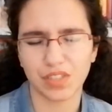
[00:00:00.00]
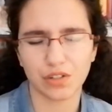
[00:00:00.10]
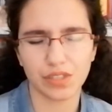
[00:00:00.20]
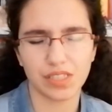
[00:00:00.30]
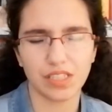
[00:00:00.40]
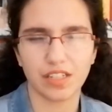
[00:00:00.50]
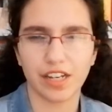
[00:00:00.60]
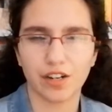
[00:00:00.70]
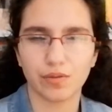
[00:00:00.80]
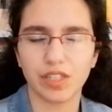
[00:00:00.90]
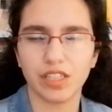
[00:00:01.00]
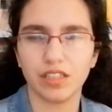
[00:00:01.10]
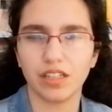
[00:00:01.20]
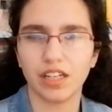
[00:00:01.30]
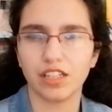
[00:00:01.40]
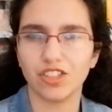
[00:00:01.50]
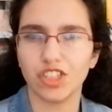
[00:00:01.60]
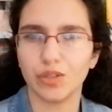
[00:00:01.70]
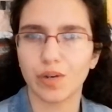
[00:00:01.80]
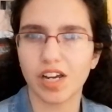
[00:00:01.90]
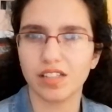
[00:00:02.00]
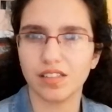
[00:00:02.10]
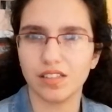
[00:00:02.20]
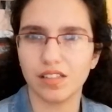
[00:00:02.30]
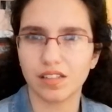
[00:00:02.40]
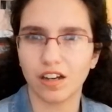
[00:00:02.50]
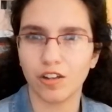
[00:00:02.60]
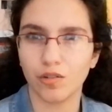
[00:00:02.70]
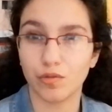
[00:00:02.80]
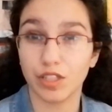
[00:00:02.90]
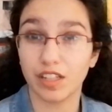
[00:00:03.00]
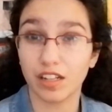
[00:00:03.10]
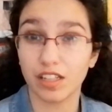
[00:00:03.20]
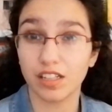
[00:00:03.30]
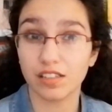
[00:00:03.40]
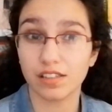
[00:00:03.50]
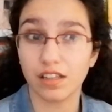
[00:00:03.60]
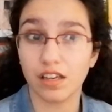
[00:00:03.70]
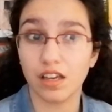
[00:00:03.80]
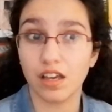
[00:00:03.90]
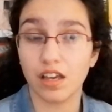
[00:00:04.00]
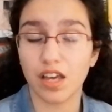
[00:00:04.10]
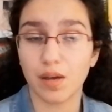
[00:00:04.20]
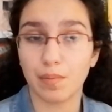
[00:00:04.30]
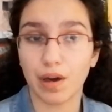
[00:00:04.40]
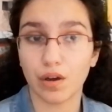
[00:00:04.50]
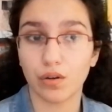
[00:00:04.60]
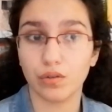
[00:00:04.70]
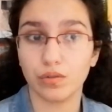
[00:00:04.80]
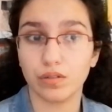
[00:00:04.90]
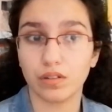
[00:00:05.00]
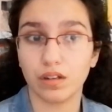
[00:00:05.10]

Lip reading: Christina Henry, and she writes this kind of retellings about